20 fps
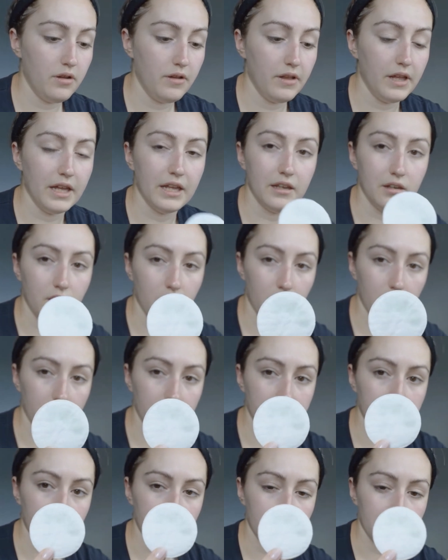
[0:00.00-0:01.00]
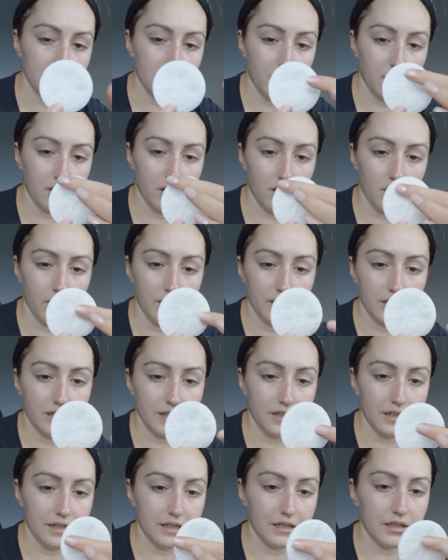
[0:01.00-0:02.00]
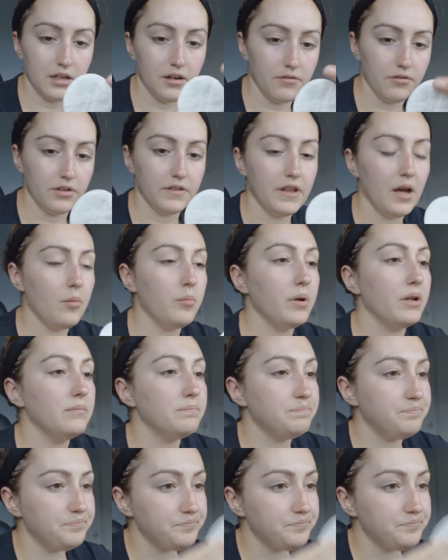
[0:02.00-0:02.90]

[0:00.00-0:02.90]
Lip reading: it in half so it's kind of like covered that bit,